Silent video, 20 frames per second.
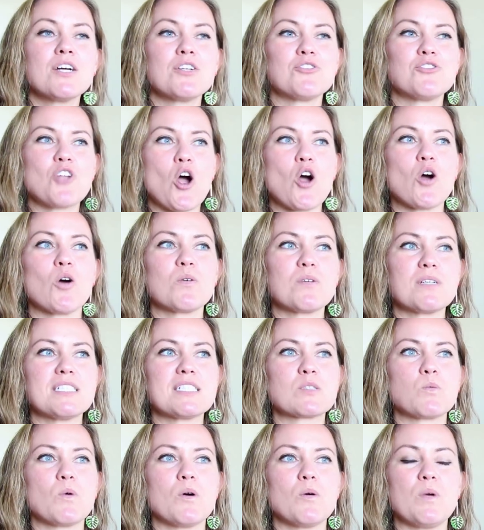Dough
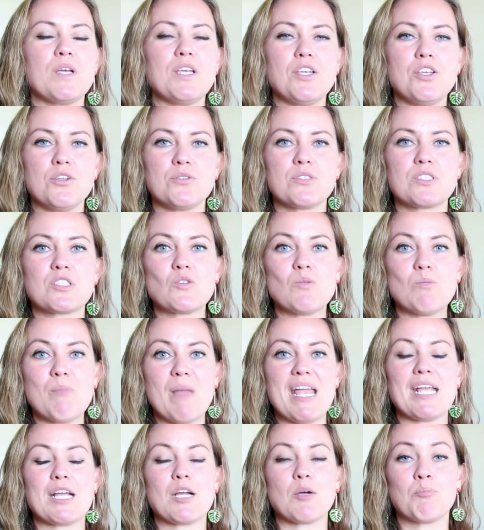is what we use to
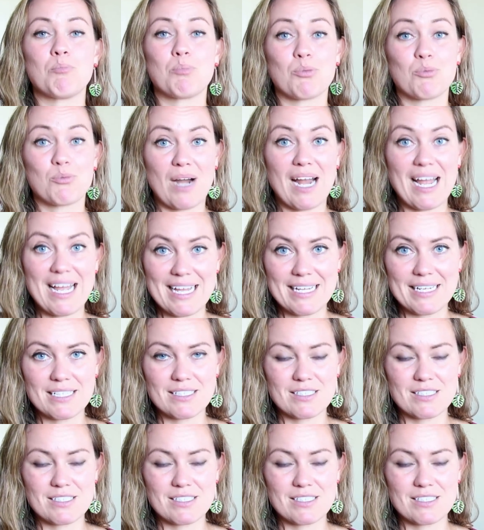make bread.